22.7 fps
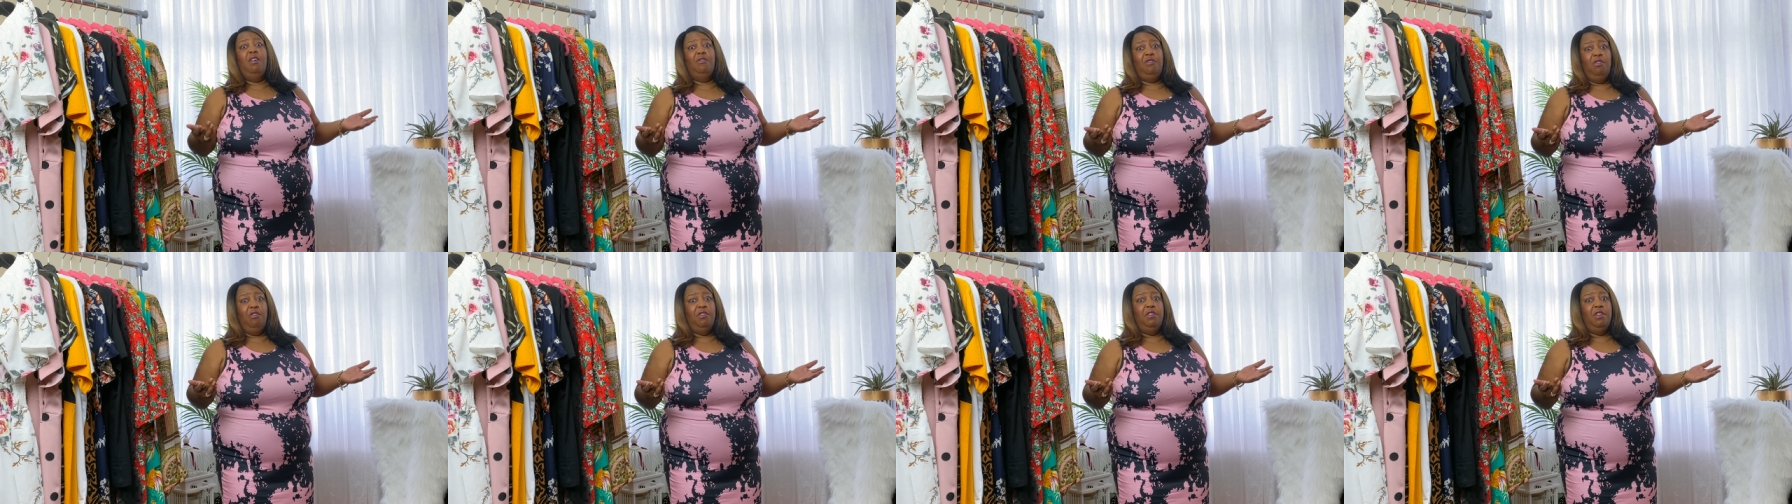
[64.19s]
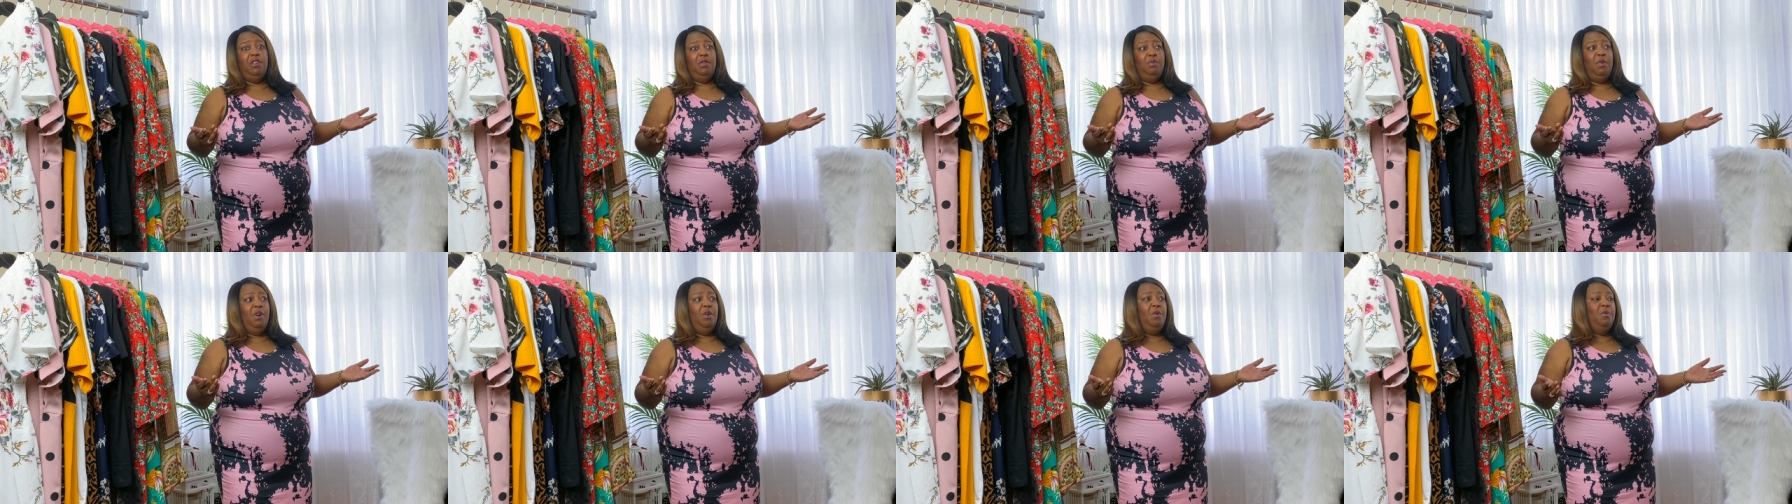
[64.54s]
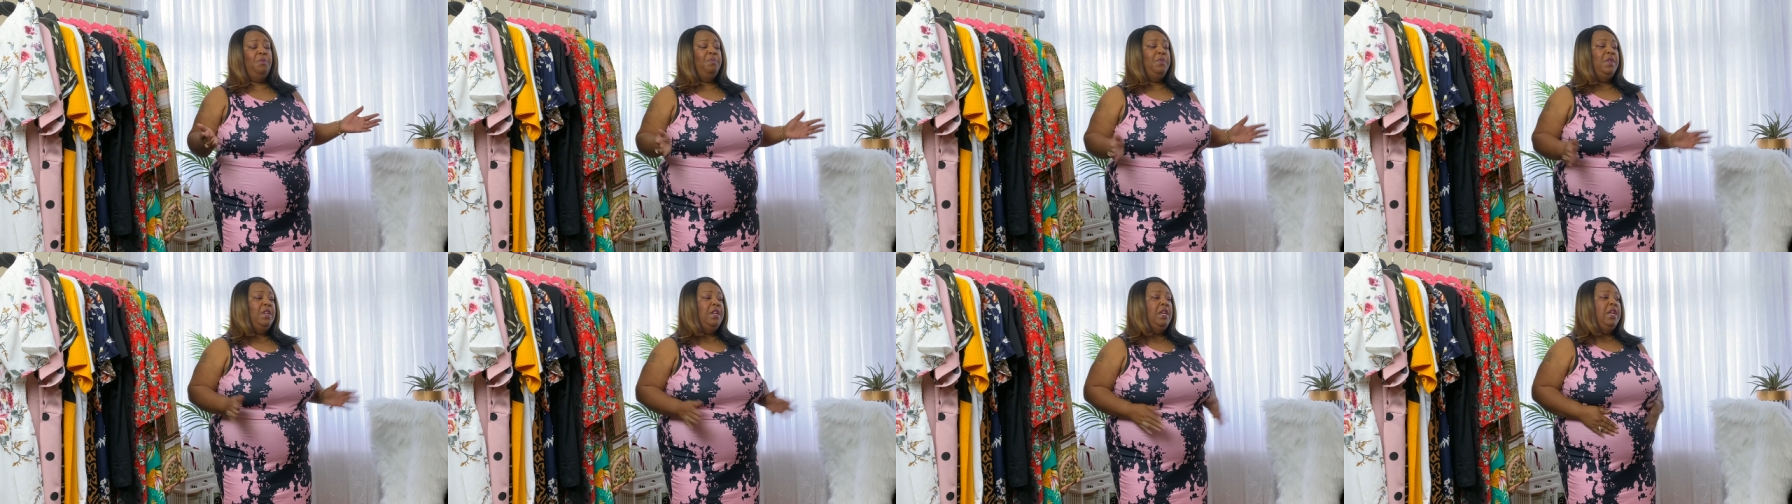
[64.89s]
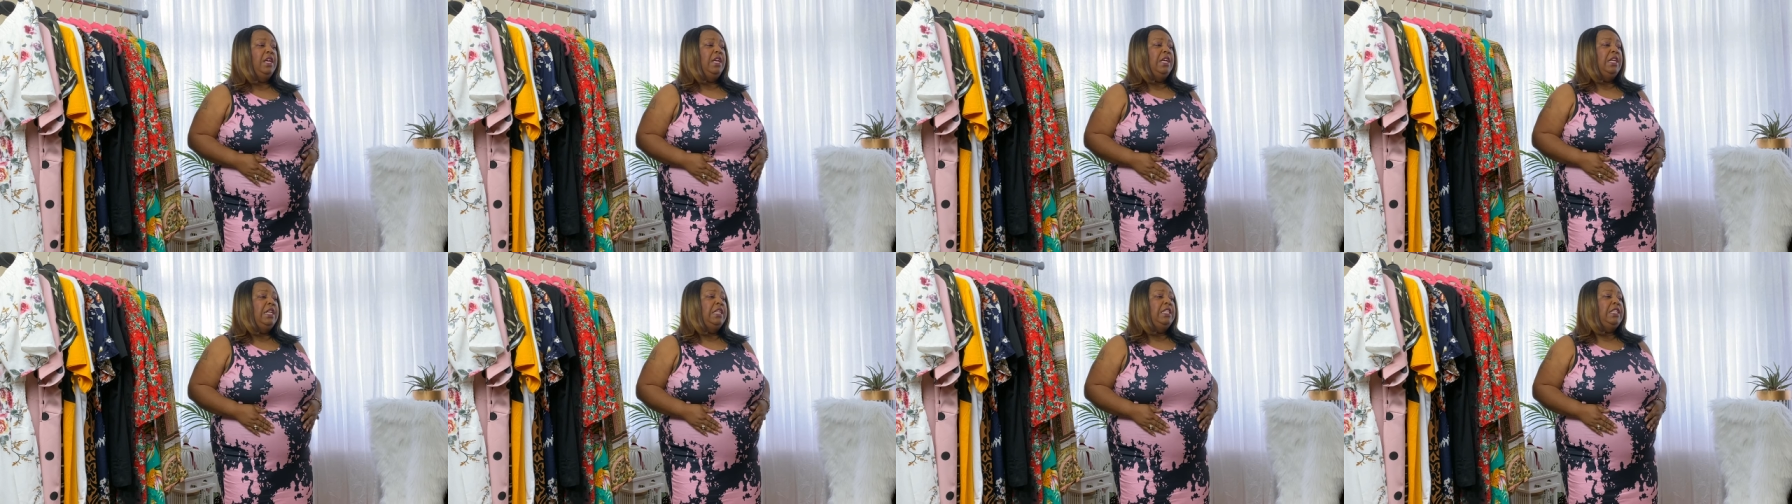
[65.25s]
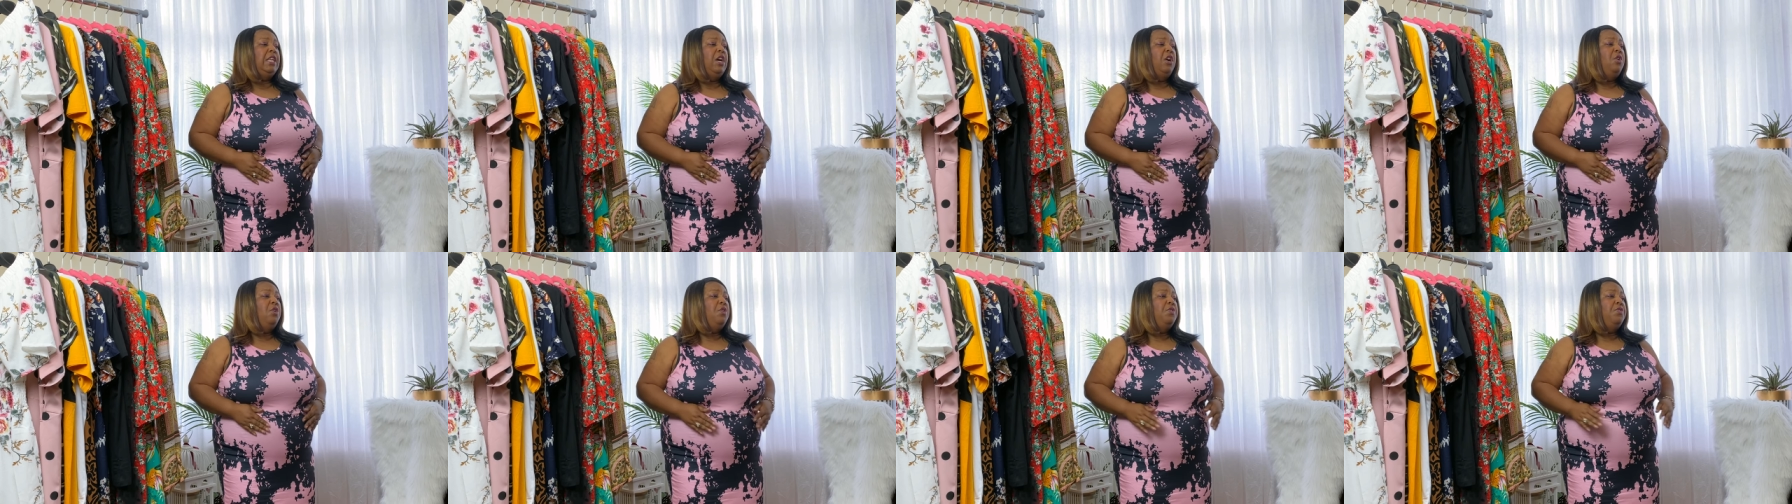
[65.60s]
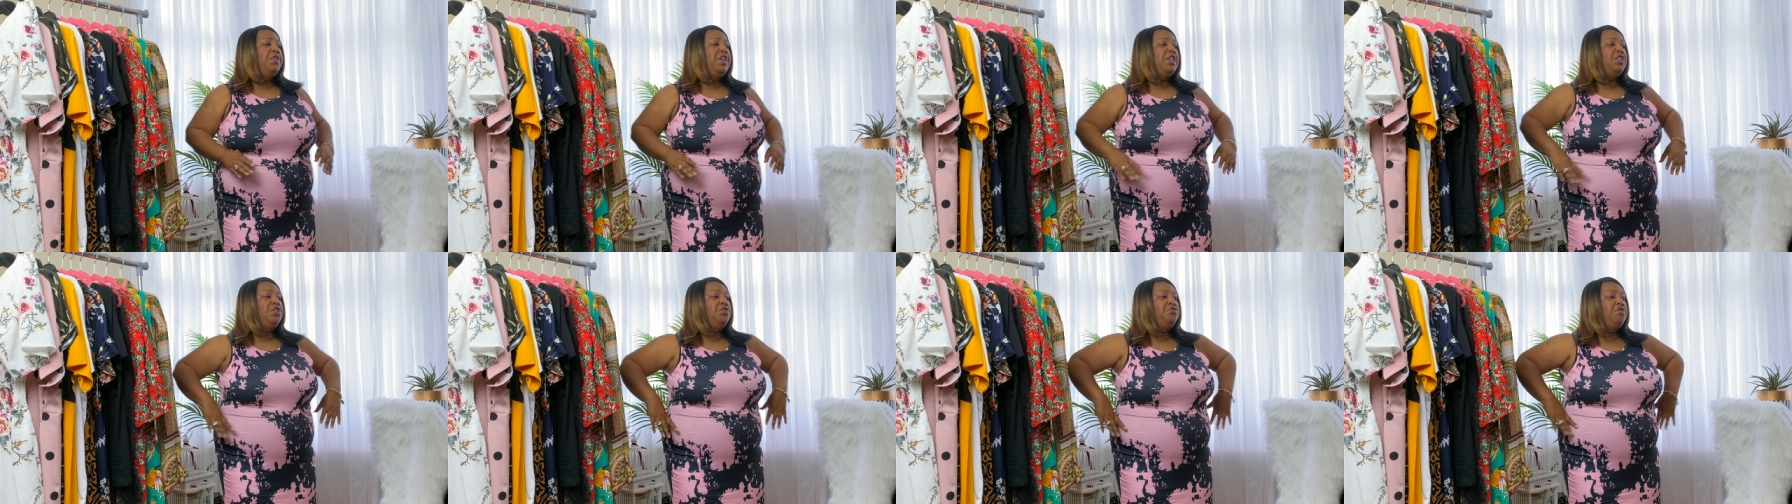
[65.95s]
I've got on as well. So
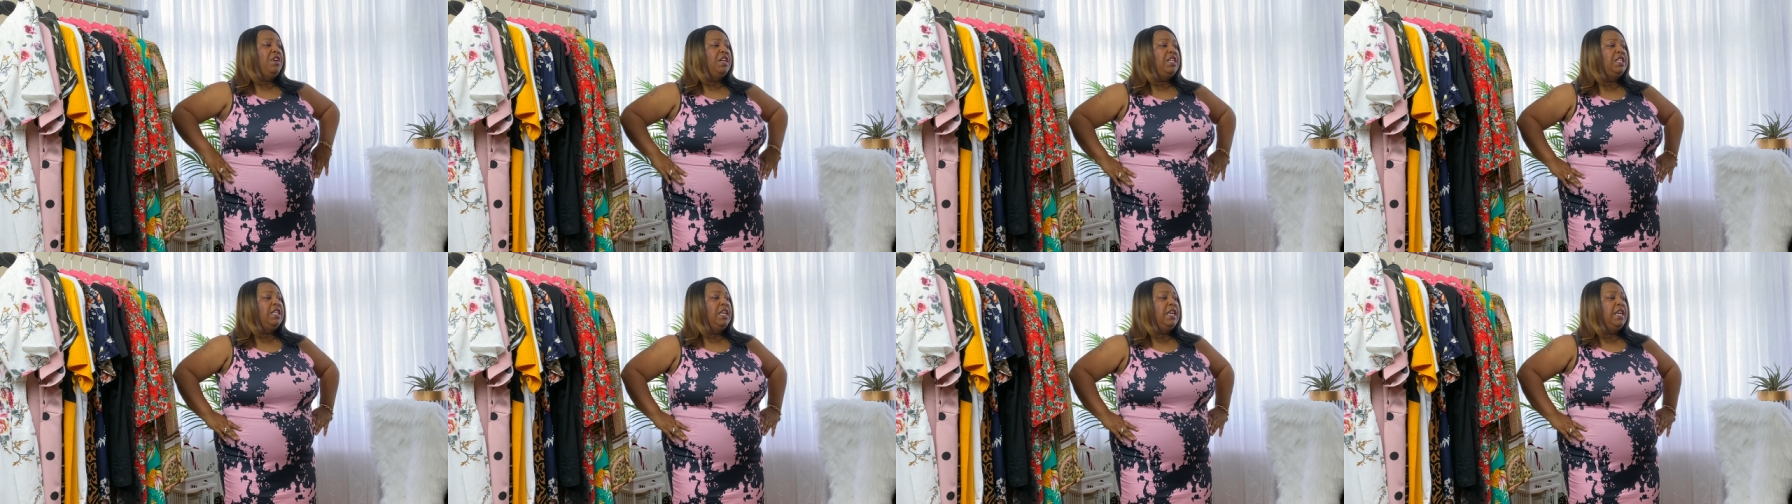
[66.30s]
this dress